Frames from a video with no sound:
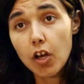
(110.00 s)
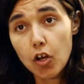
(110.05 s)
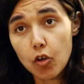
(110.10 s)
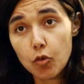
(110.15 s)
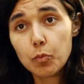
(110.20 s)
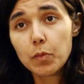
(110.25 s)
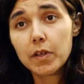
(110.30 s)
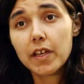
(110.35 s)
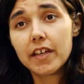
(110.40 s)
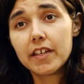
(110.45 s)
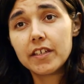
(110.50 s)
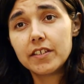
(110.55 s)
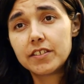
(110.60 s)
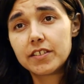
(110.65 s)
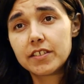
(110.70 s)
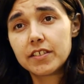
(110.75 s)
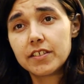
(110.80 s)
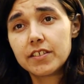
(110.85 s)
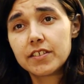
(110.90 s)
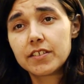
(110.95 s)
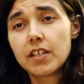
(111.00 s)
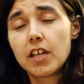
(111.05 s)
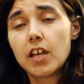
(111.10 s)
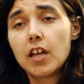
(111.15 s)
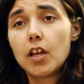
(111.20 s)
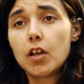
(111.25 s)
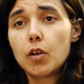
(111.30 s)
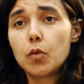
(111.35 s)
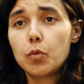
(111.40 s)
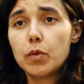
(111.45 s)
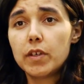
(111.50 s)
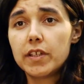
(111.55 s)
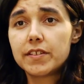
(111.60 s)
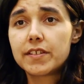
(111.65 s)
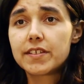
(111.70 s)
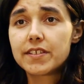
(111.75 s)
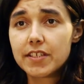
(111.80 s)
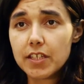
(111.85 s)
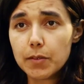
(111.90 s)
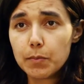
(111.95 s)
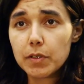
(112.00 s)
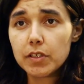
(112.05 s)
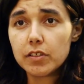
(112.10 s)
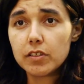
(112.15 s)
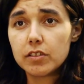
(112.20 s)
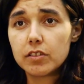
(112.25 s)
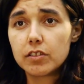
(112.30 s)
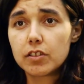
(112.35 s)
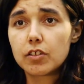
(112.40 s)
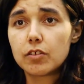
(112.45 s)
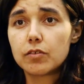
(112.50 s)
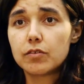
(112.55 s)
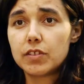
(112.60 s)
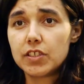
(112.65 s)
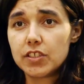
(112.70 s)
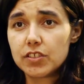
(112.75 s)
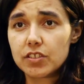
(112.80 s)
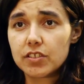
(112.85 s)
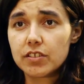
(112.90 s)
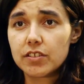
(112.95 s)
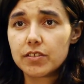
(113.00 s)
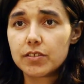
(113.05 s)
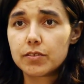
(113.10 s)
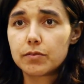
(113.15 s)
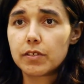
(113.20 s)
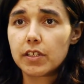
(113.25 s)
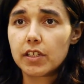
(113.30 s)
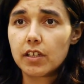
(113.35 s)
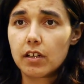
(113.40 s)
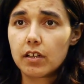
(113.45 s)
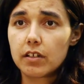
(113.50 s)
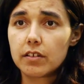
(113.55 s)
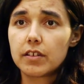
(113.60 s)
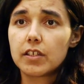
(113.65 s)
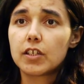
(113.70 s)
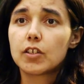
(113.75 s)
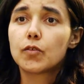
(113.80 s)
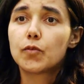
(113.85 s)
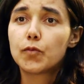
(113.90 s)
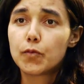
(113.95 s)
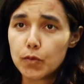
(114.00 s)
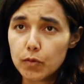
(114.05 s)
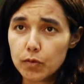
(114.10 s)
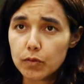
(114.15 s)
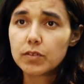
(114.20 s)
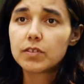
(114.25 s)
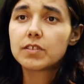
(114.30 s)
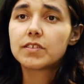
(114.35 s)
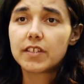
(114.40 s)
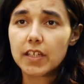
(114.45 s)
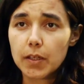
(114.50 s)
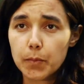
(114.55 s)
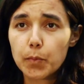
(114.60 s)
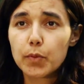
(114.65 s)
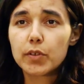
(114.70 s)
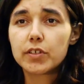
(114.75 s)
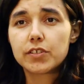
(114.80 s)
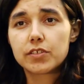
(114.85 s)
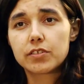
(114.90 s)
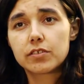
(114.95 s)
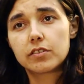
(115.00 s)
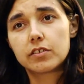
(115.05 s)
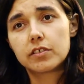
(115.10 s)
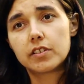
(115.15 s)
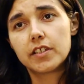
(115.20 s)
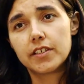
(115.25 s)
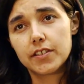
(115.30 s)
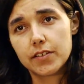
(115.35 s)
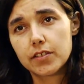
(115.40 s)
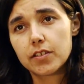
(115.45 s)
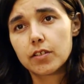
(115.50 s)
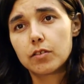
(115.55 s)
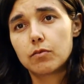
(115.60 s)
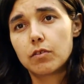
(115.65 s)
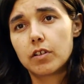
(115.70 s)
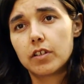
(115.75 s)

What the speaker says: home cages with similar conditions regarding food, temperature and so